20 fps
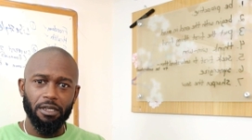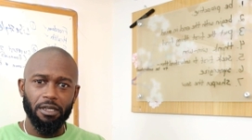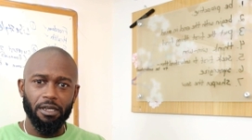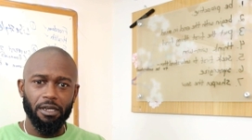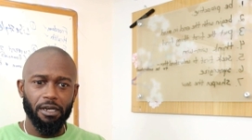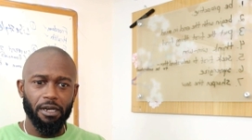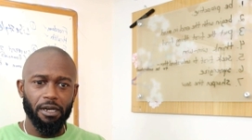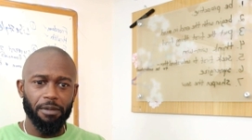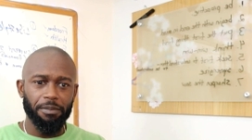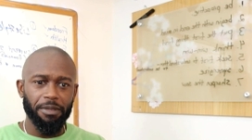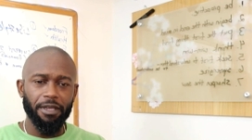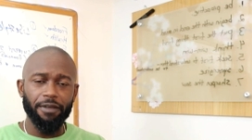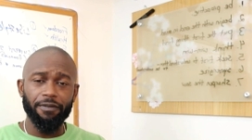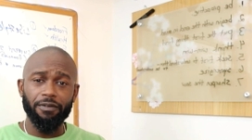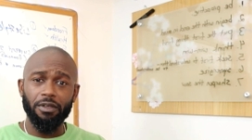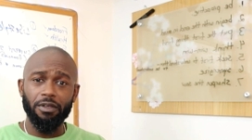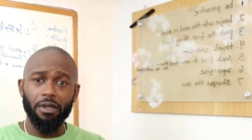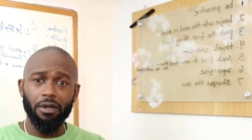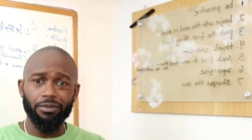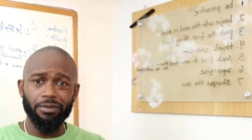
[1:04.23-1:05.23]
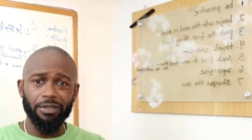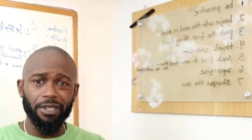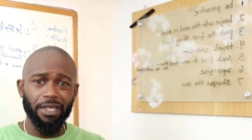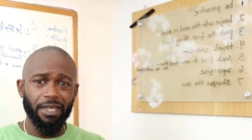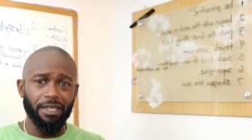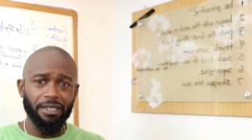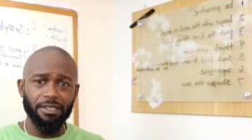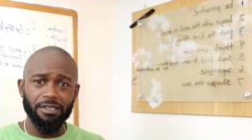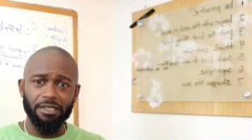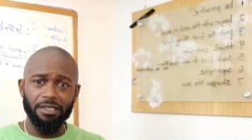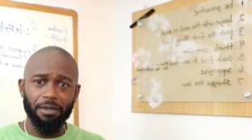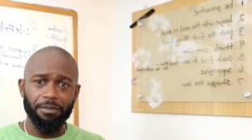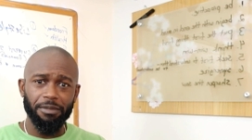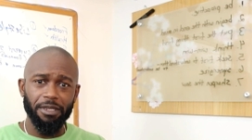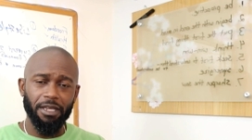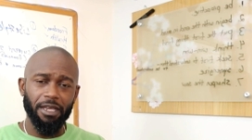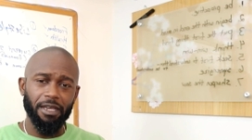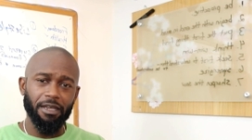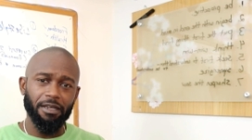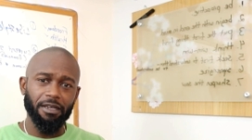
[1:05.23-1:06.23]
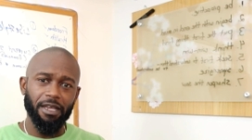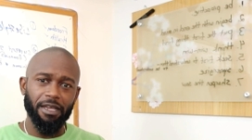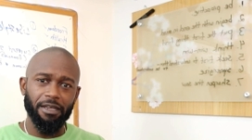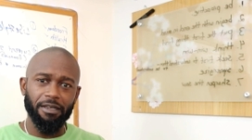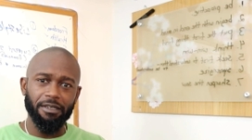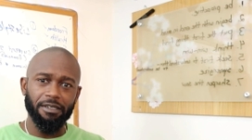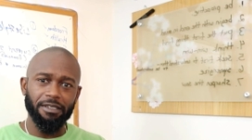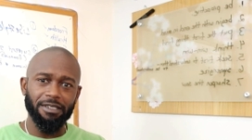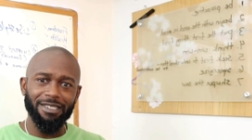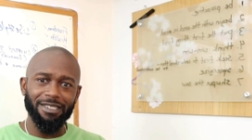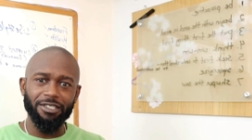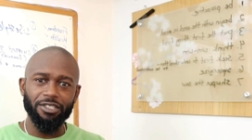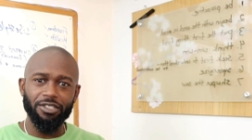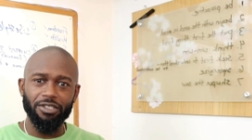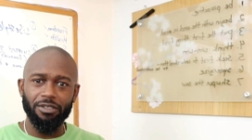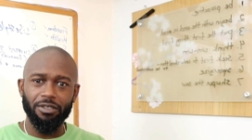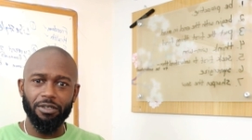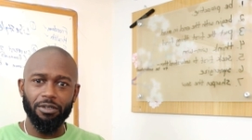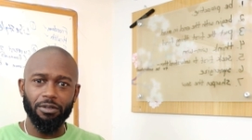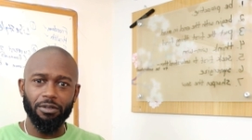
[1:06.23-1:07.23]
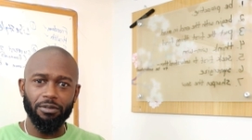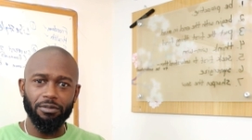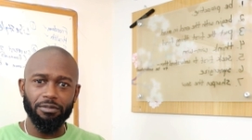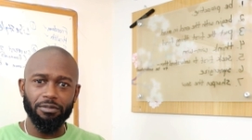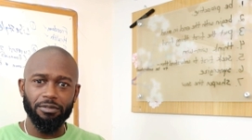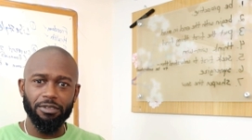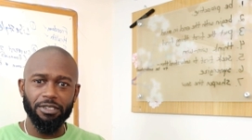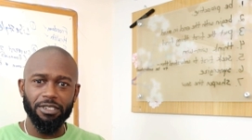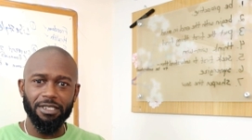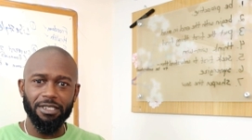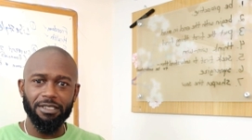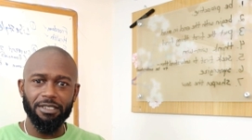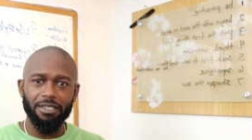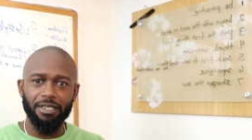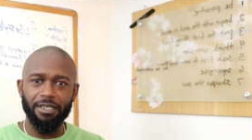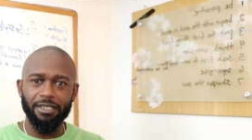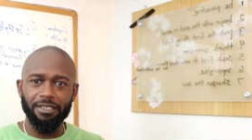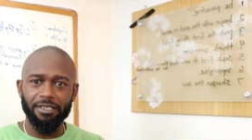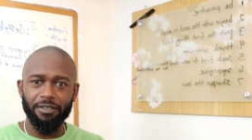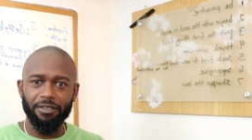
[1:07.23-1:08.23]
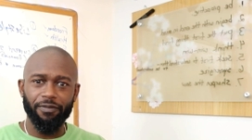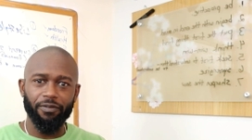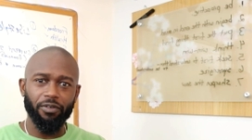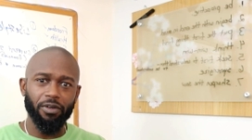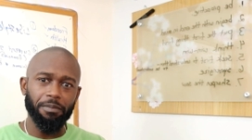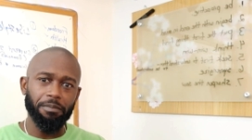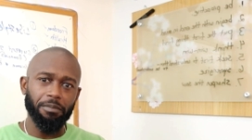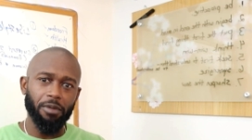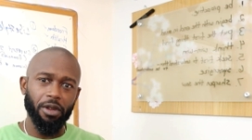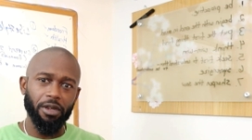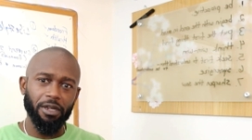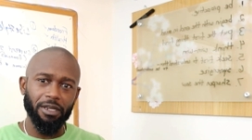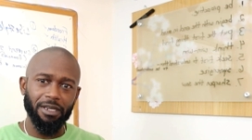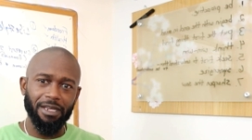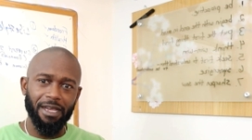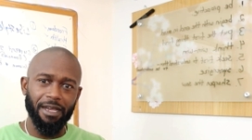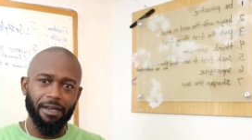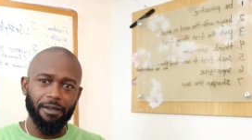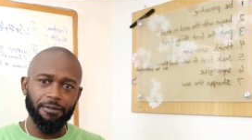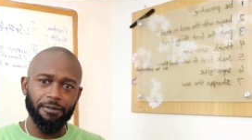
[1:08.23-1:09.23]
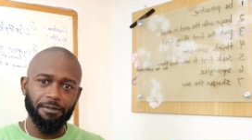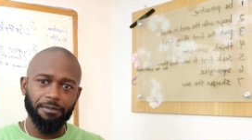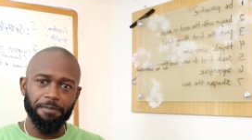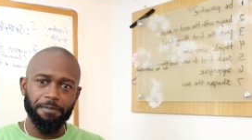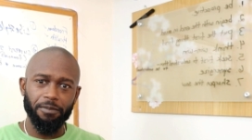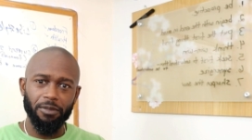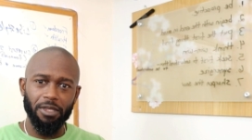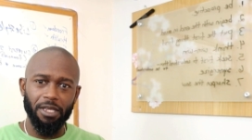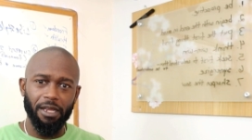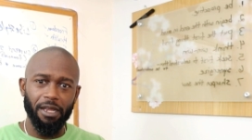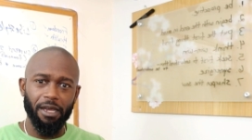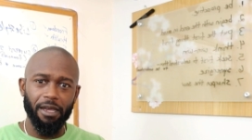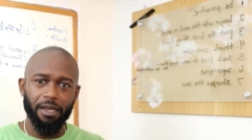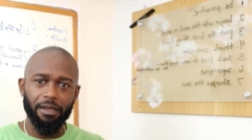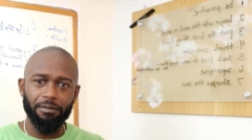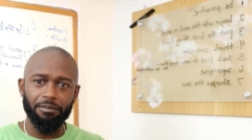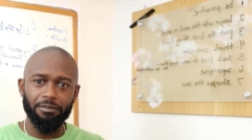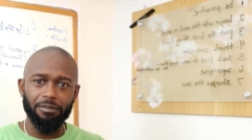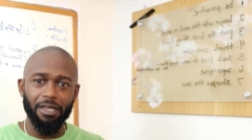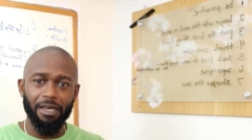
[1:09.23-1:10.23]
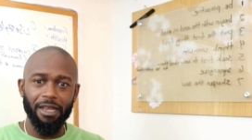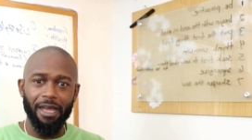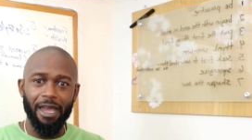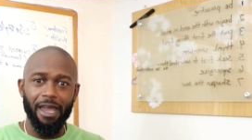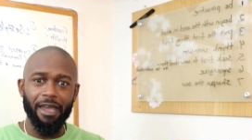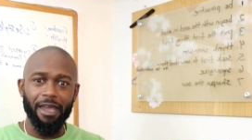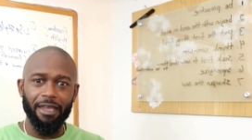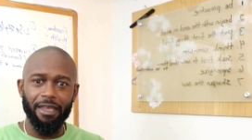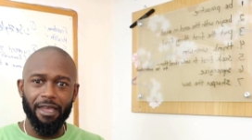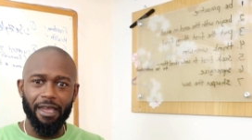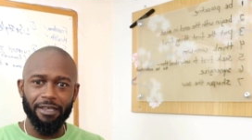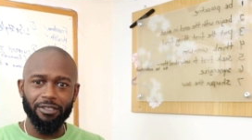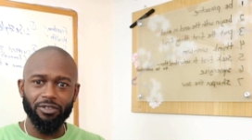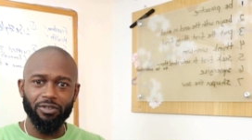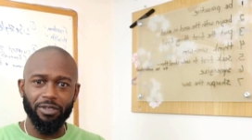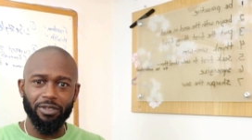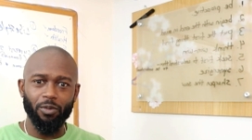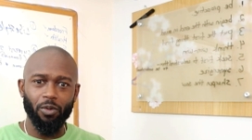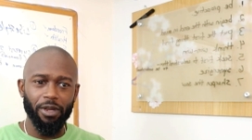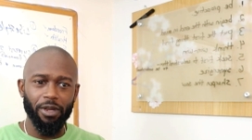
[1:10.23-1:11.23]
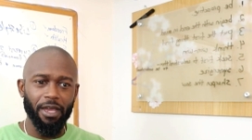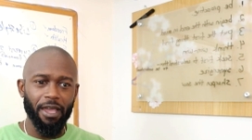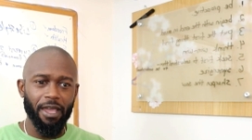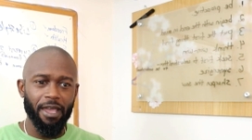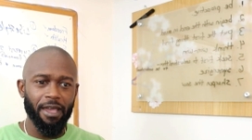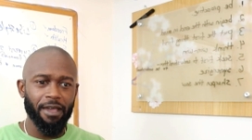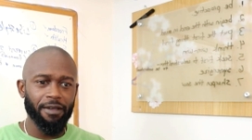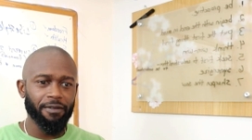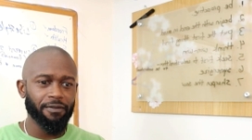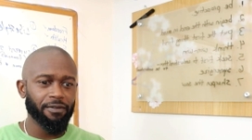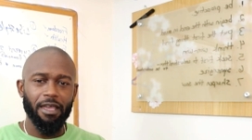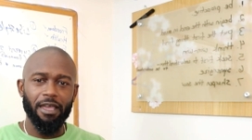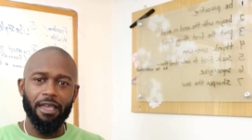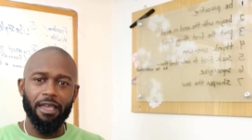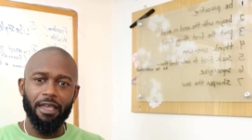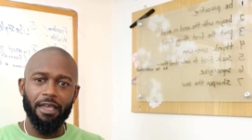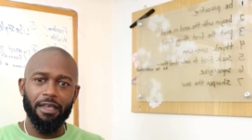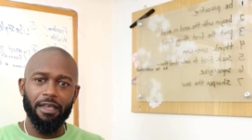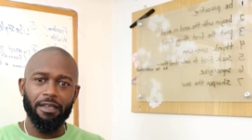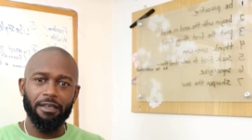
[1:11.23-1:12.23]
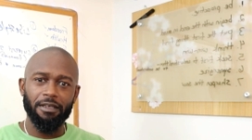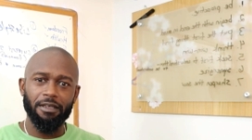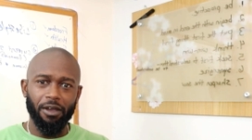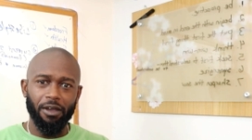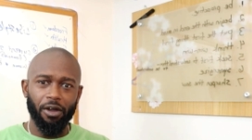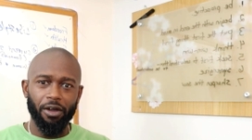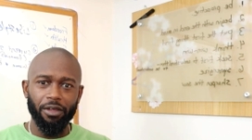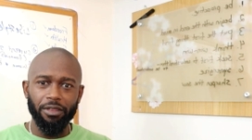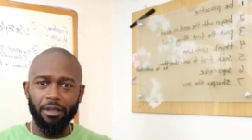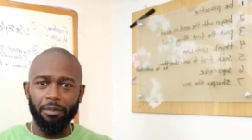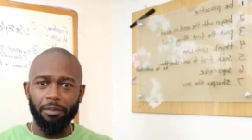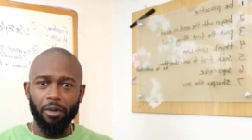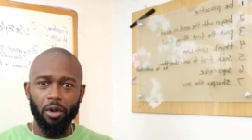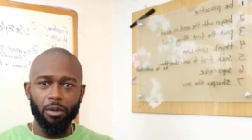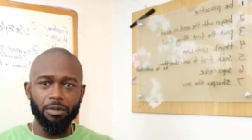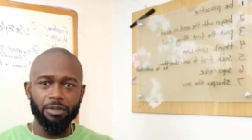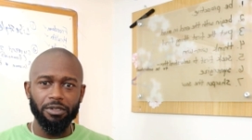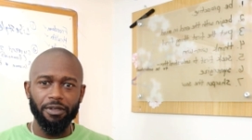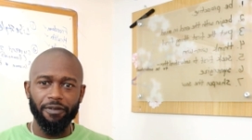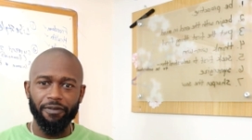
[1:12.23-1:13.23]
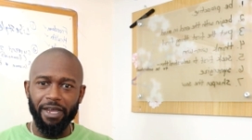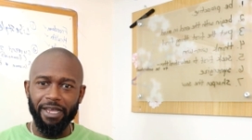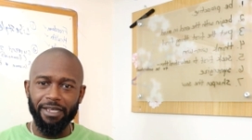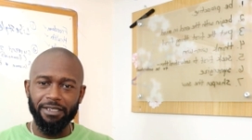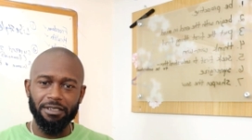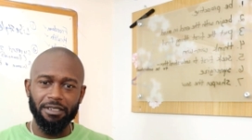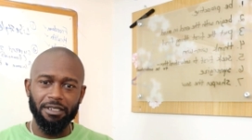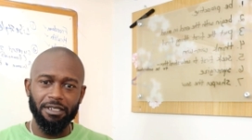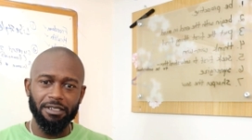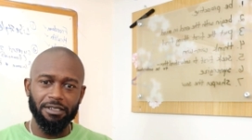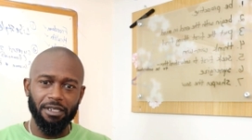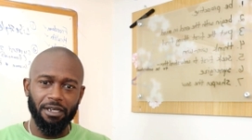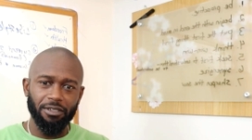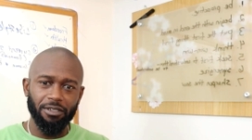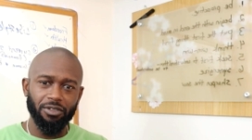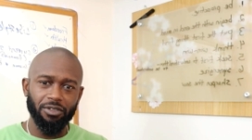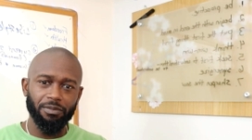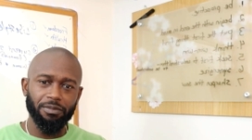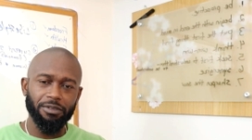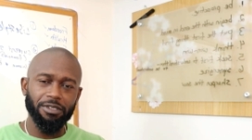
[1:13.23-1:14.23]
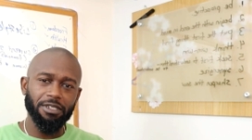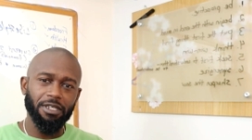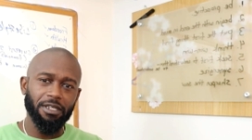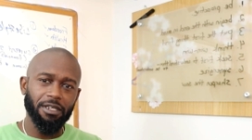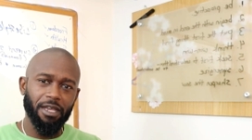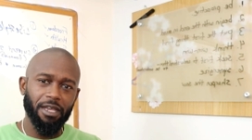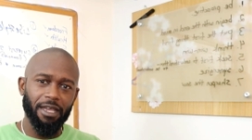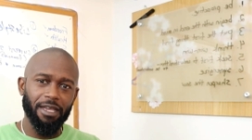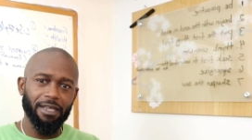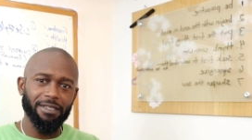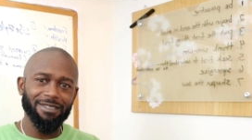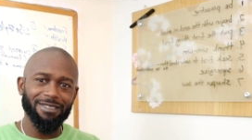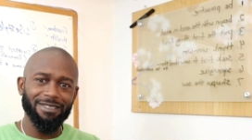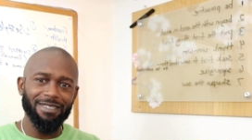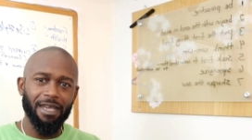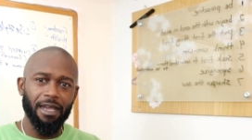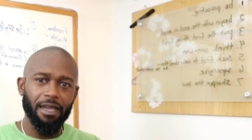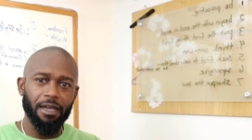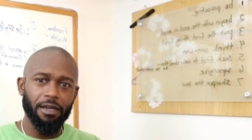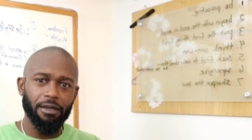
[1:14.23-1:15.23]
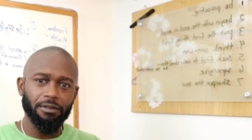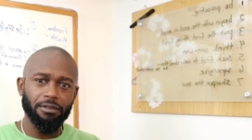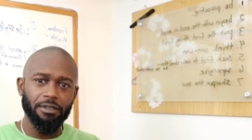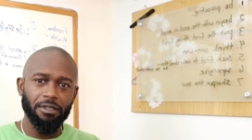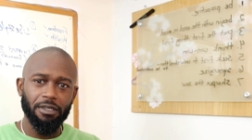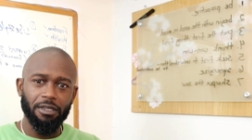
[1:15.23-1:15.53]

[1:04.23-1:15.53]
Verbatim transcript: um, if you don't need some of the additional syntax from Markdown that I that I actually want to have. And on the mobile device, it's one hundred percent hands down,